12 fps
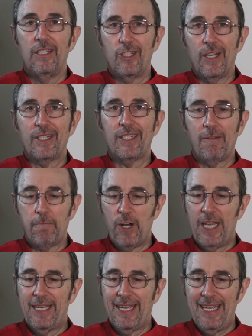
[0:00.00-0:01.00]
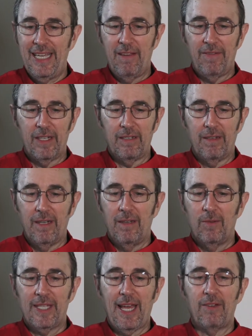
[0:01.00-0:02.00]
just to break even
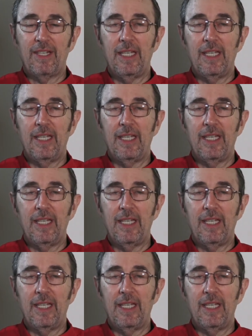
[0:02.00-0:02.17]
without